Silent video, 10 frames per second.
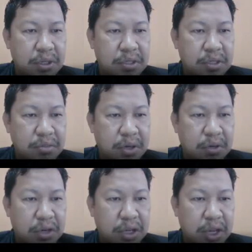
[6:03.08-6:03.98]
is
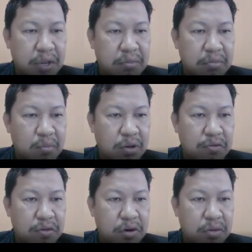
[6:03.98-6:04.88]
about AM
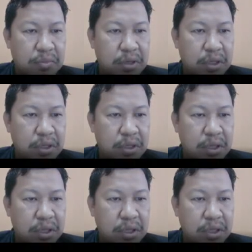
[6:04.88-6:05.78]
waveform in
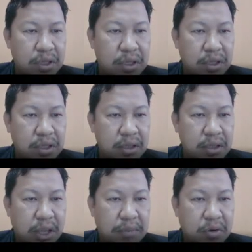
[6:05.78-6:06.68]

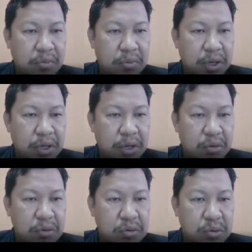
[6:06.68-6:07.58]
time domain and
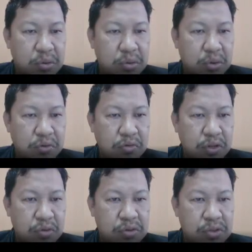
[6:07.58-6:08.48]
also
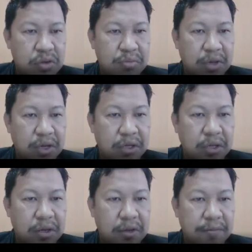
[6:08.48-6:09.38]
frequency domain.
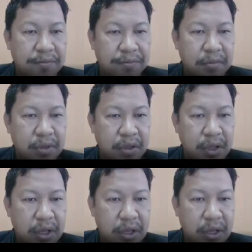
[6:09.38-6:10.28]

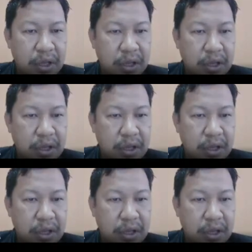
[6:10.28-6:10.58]
Okay.